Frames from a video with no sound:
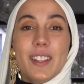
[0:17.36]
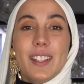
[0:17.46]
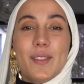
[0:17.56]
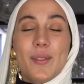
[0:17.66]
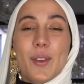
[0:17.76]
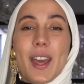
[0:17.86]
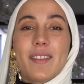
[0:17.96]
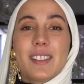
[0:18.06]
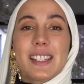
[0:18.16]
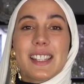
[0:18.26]
if you have
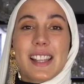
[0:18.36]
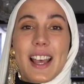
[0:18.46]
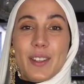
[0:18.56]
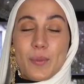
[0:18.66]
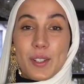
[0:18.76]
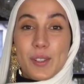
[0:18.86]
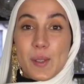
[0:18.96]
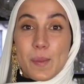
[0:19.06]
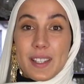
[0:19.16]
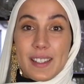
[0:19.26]
to decide what to
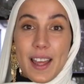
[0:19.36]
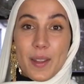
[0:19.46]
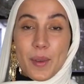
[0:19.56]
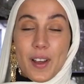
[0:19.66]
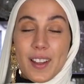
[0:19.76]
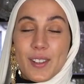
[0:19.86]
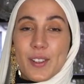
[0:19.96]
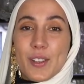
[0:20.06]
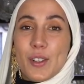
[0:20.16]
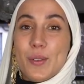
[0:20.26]
spend time on
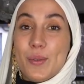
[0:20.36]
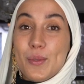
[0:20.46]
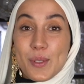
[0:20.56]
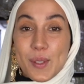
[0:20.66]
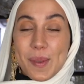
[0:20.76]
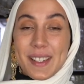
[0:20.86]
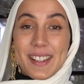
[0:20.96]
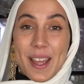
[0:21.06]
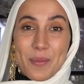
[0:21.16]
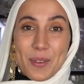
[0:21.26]
or who to spend
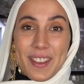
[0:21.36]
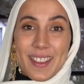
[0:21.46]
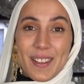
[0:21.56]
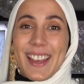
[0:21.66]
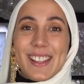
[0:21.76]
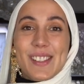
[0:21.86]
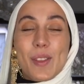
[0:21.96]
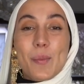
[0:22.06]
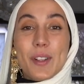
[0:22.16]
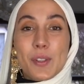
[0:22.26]
time with. So
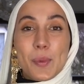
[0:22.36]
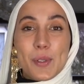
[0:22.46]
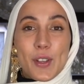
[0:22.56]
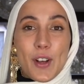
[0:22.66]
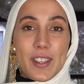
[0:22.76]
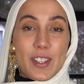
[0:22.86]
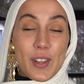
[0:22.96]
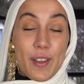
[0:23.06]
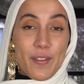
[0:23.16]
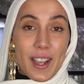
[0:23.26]
the principle is called the
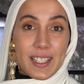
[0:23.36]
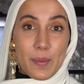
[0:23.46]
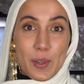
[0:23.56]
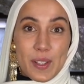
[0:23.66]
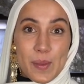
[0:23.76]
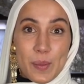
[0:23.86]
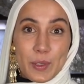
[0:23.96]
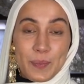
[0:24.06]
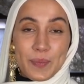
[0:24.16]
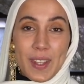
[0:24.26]
Trifecta
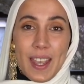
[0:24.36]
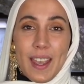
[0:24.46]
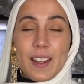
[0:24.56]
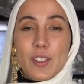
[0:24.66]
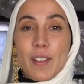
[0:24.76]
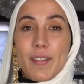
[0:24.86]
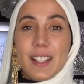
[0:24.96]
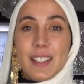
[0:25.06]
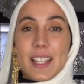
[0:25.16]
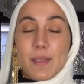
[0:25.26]
Principle, and a
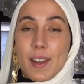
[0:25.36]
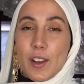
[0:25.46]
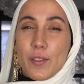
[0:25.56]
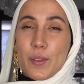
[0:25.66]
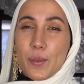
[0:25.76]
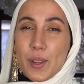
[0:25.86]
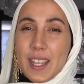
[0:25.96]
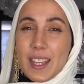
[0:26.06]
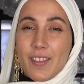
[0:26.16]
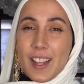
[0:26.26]
trifecta is made out of
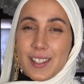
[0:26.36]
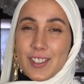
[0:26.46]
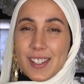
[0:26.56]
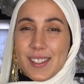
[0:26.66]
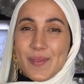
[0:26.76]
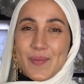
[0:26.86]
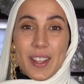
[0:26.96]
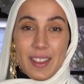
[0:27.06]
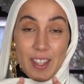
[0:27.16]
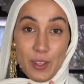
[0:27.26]
3 advantages.
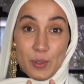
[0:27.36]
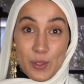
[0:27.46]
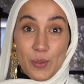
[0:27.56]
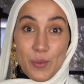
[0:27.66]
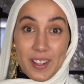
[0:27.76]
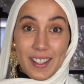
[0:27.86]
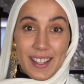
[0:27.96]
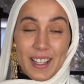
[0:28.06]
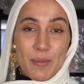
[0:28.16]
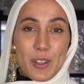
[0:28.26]
You do one
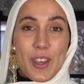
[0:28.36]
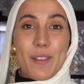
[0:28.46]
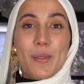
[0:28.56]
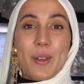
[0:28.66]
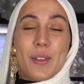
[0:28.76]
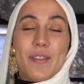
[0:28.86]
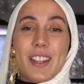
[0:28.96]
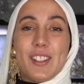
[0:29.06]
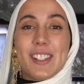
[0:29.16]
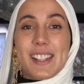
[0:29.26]
thing, but you have 3
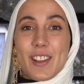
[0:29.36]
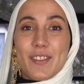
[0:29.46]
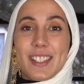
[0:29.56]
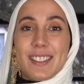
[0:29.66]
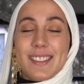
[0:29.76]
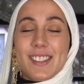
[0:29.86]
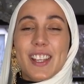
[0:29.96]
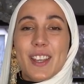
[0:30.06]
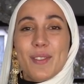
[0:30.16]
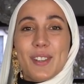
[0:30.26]
advantages out of it. So I'll
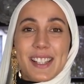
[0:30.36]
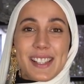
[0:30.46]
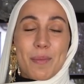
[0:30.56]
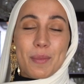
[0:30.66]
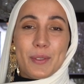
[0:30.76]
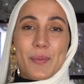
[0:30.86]
give you an example.